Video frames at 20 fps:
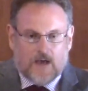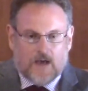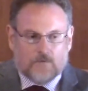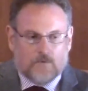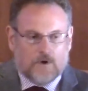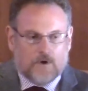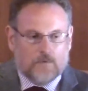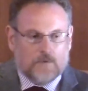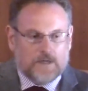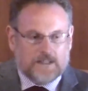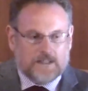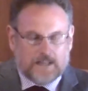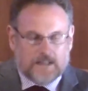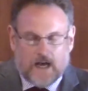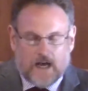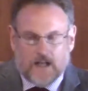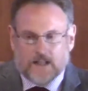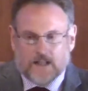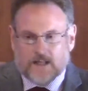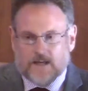And when we
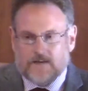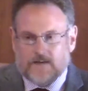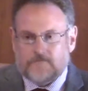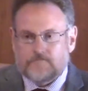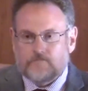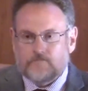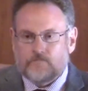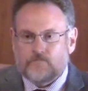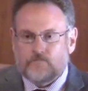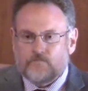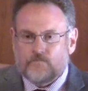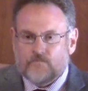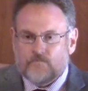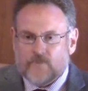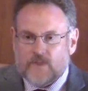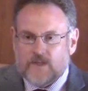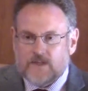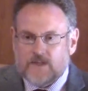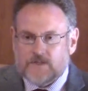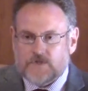tell it,
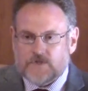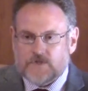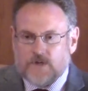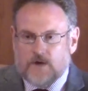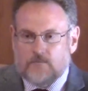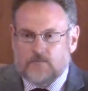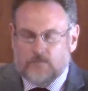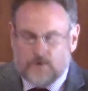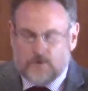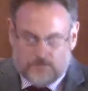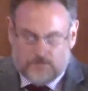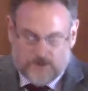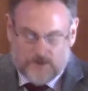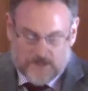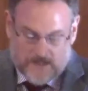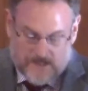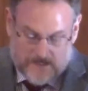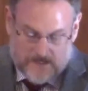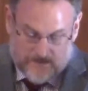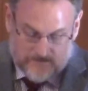some will
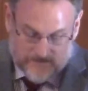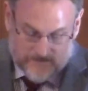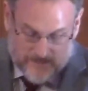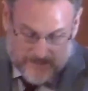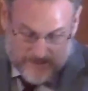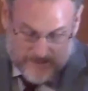believe.